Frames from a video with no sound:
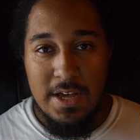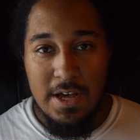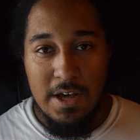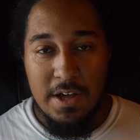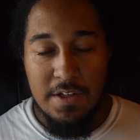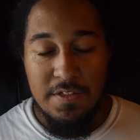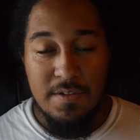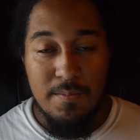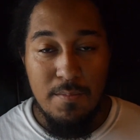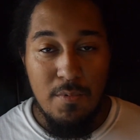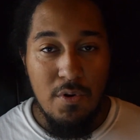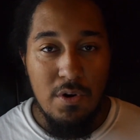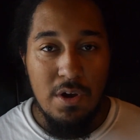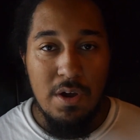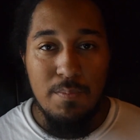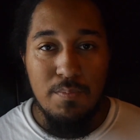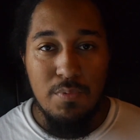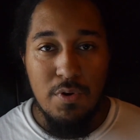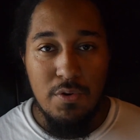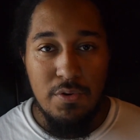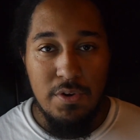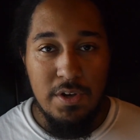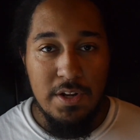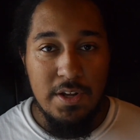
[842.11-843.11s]
the more I
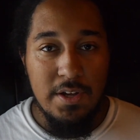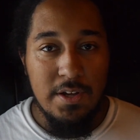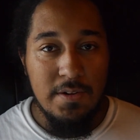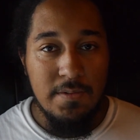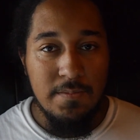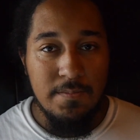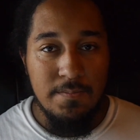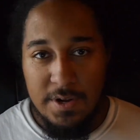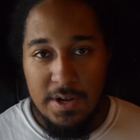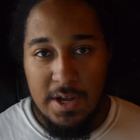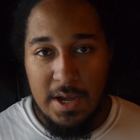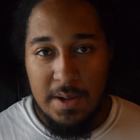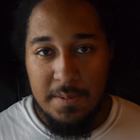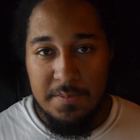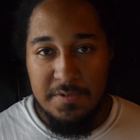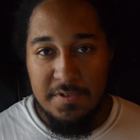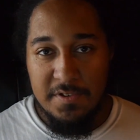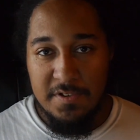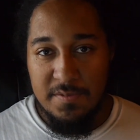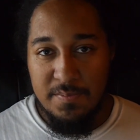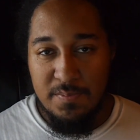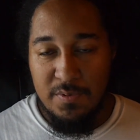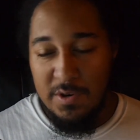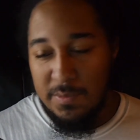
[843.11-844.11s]
broke it in. I'm
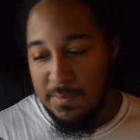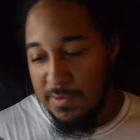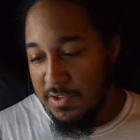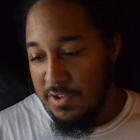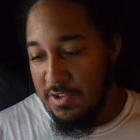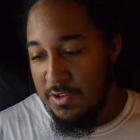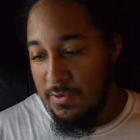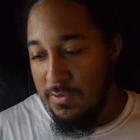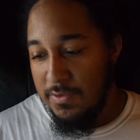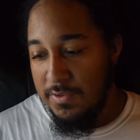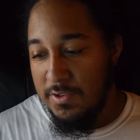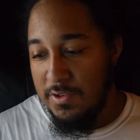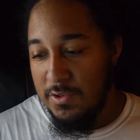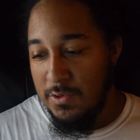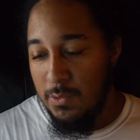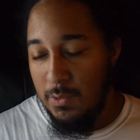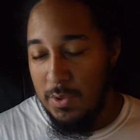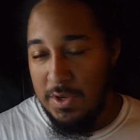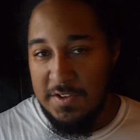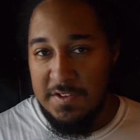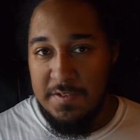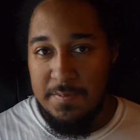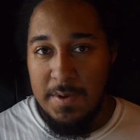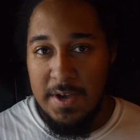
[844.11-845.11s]
just pretty much used
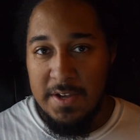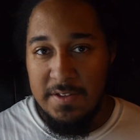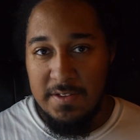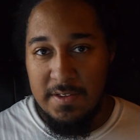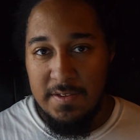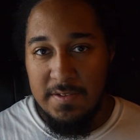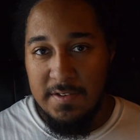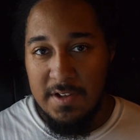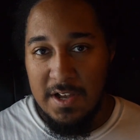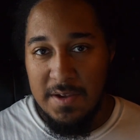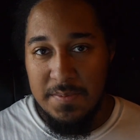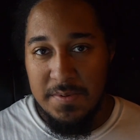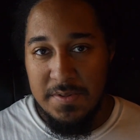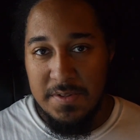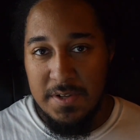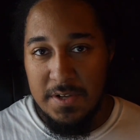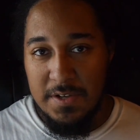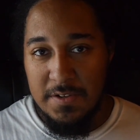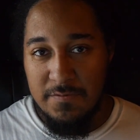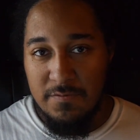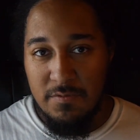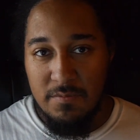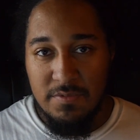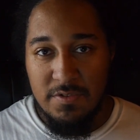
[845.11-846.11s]
to expect these type of
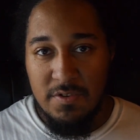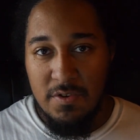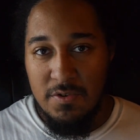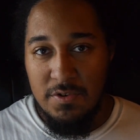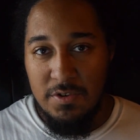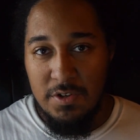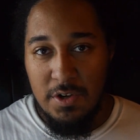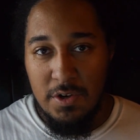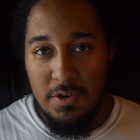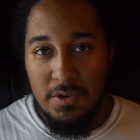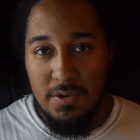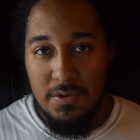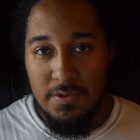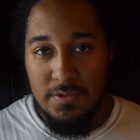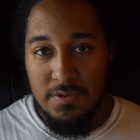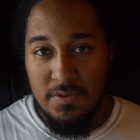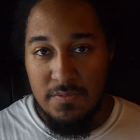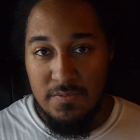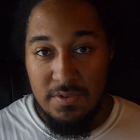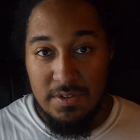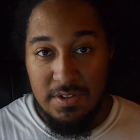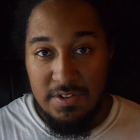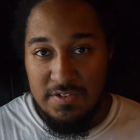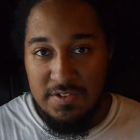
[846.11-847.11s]
things from certain yo-yos, or
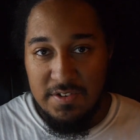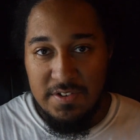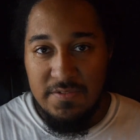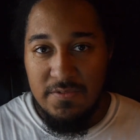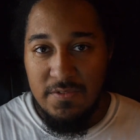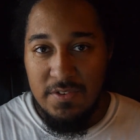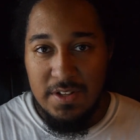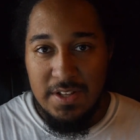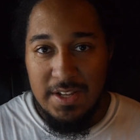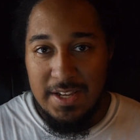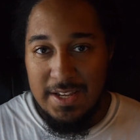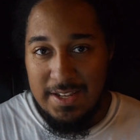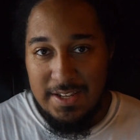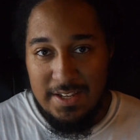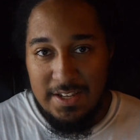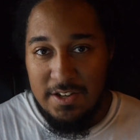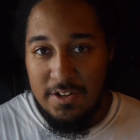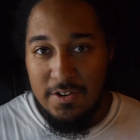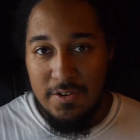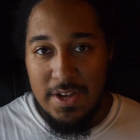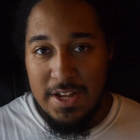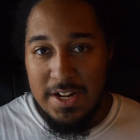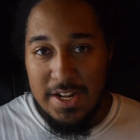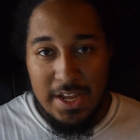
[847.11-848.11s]
really just
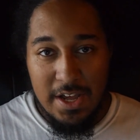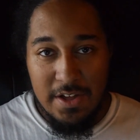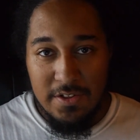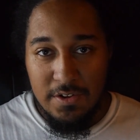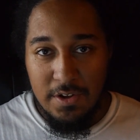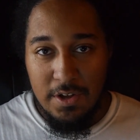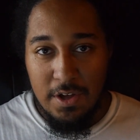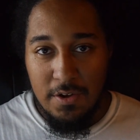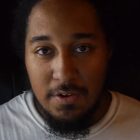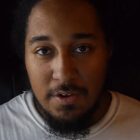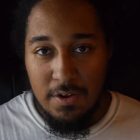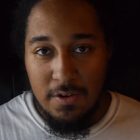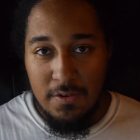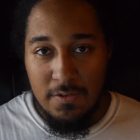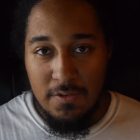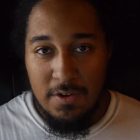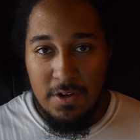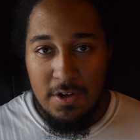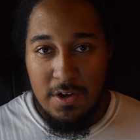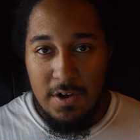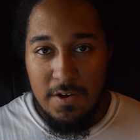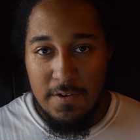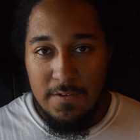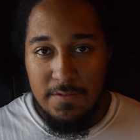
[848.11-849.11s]
any other yo-yo.
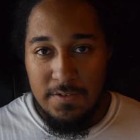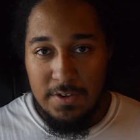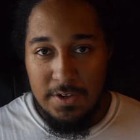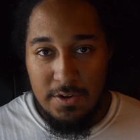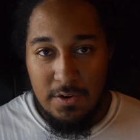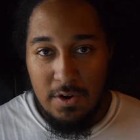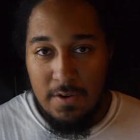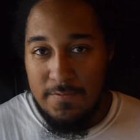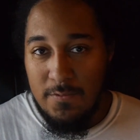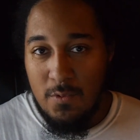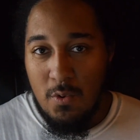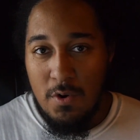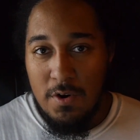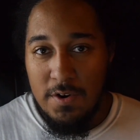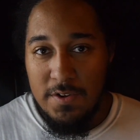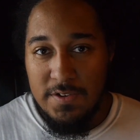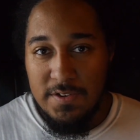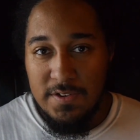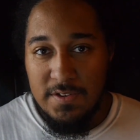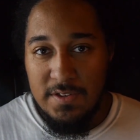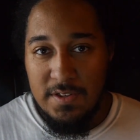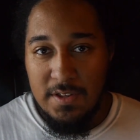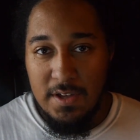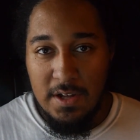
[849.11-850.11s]
Of
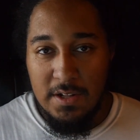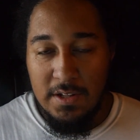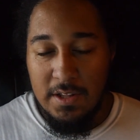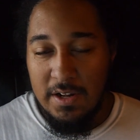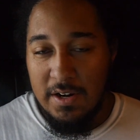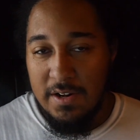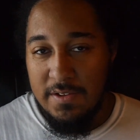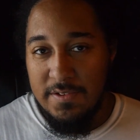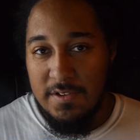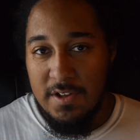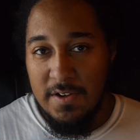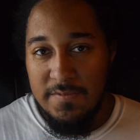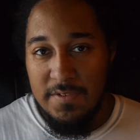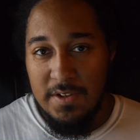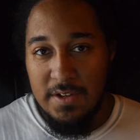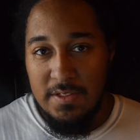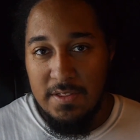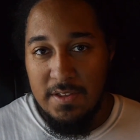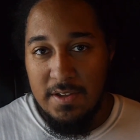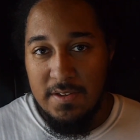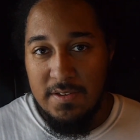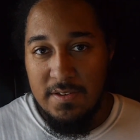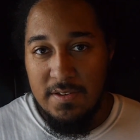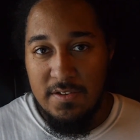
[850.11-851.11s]
course, a lot of stuff like
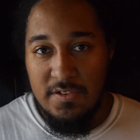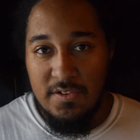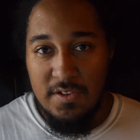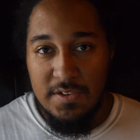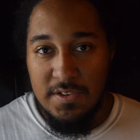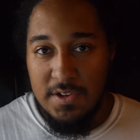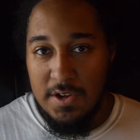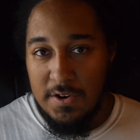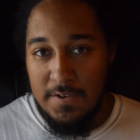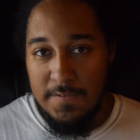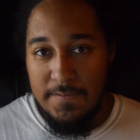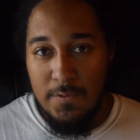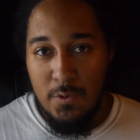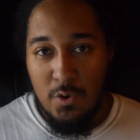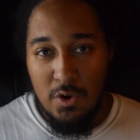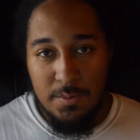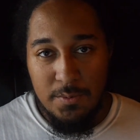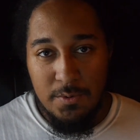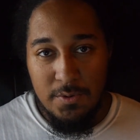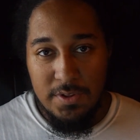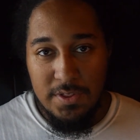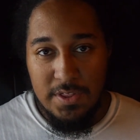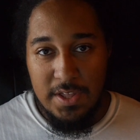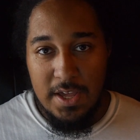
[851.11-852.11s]
this is just
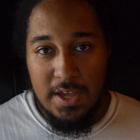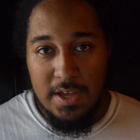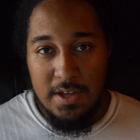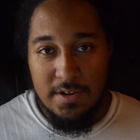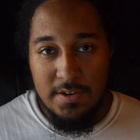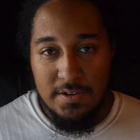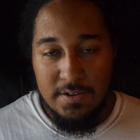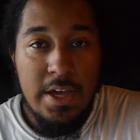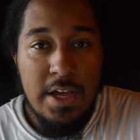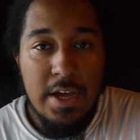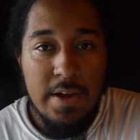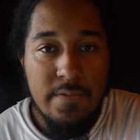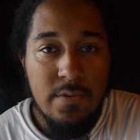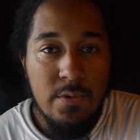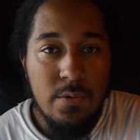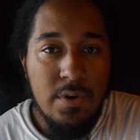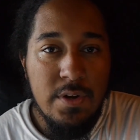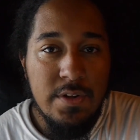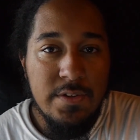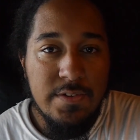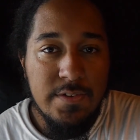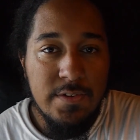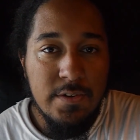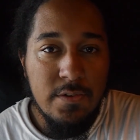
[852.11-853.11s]
unavoidable in the end. Hey
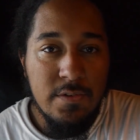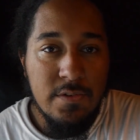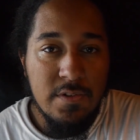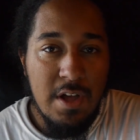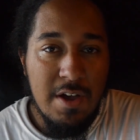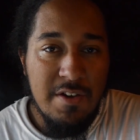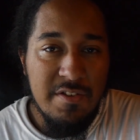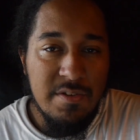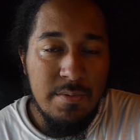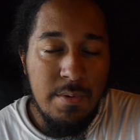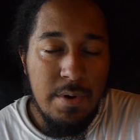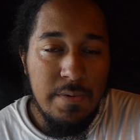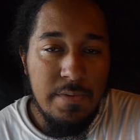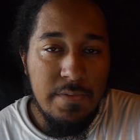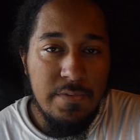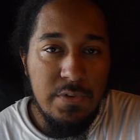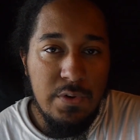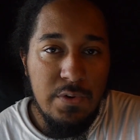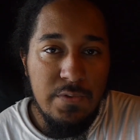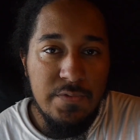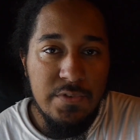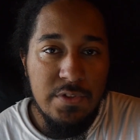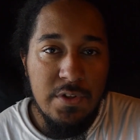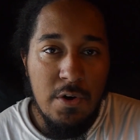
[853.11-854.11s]
everyone, so that was my
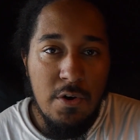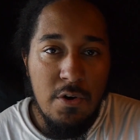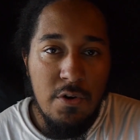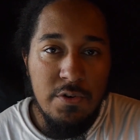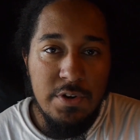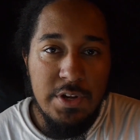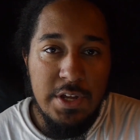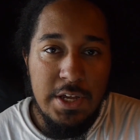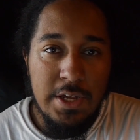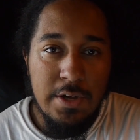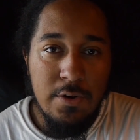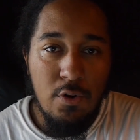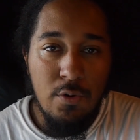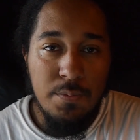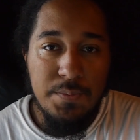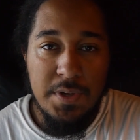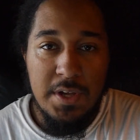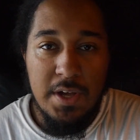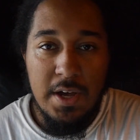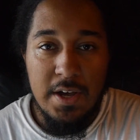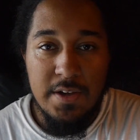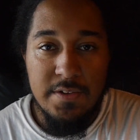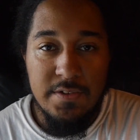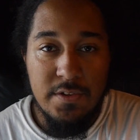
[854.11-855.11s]
review for the Oni. I hope
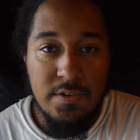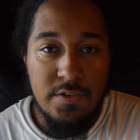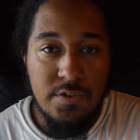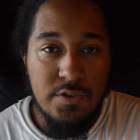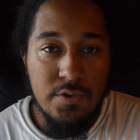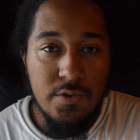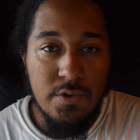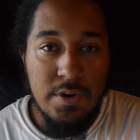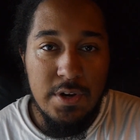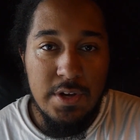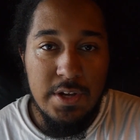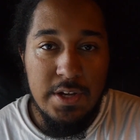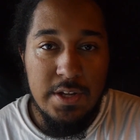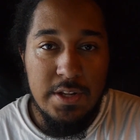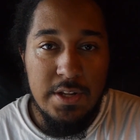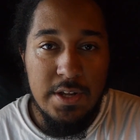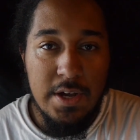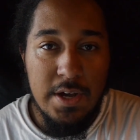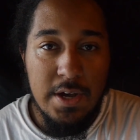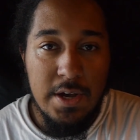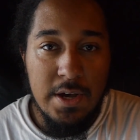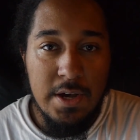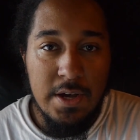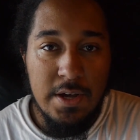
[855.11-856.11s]
you guys enjoyed
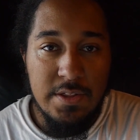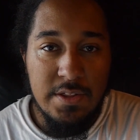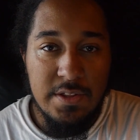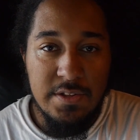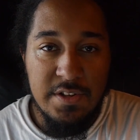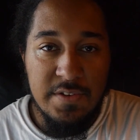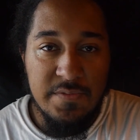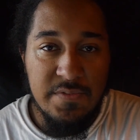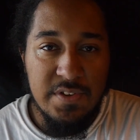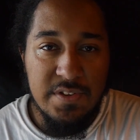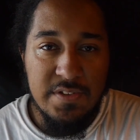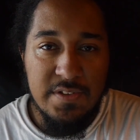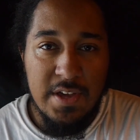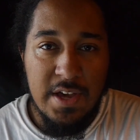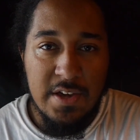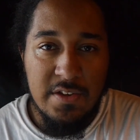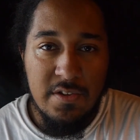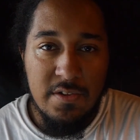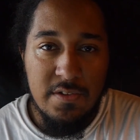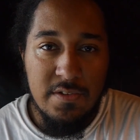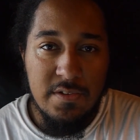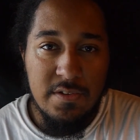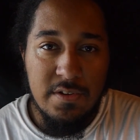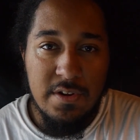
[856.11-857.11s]
the different
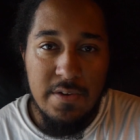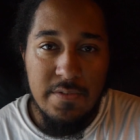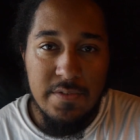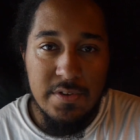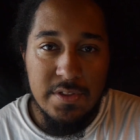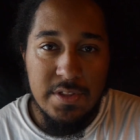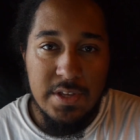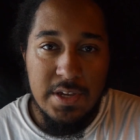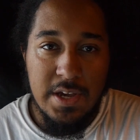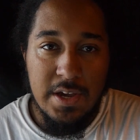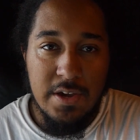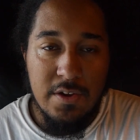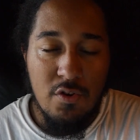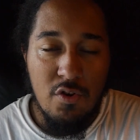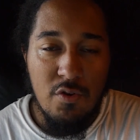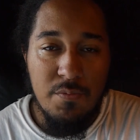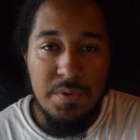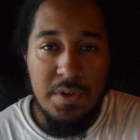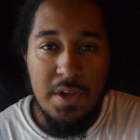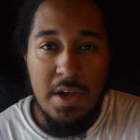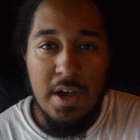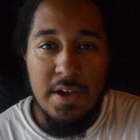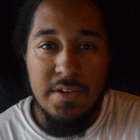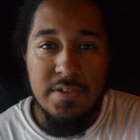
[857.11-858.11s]
sections and everything, and I
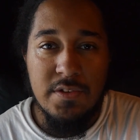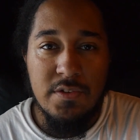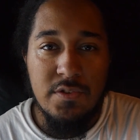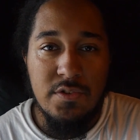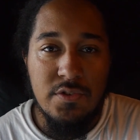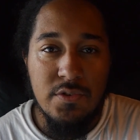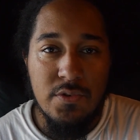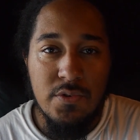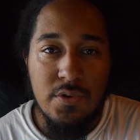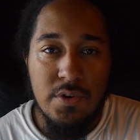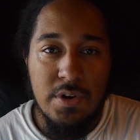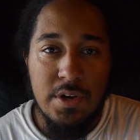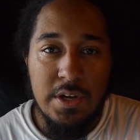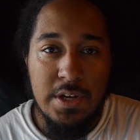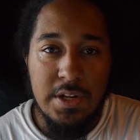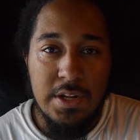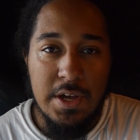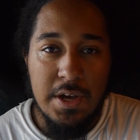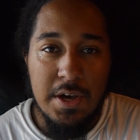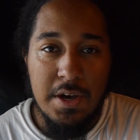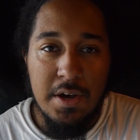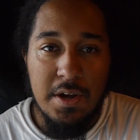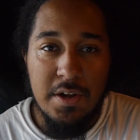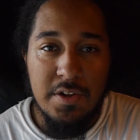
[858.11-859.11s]
hope you guys enjoyed
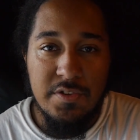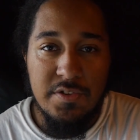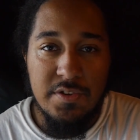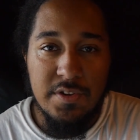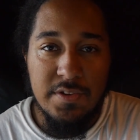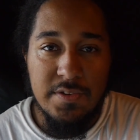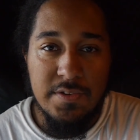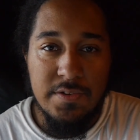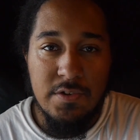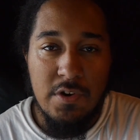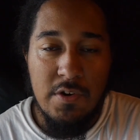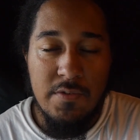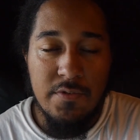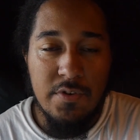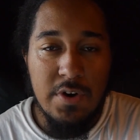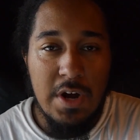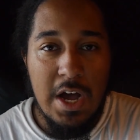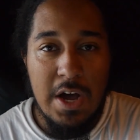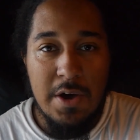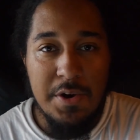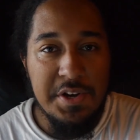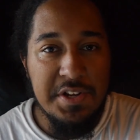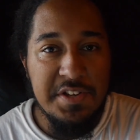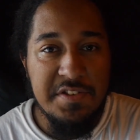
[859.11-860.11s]
just overall
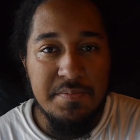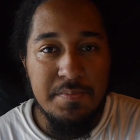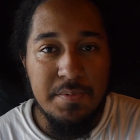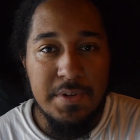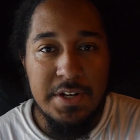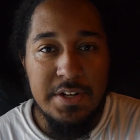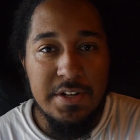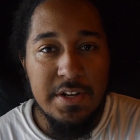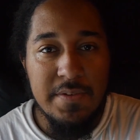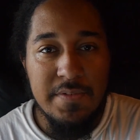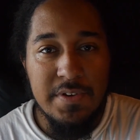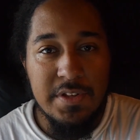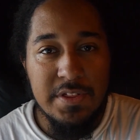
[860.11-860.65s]
how I explained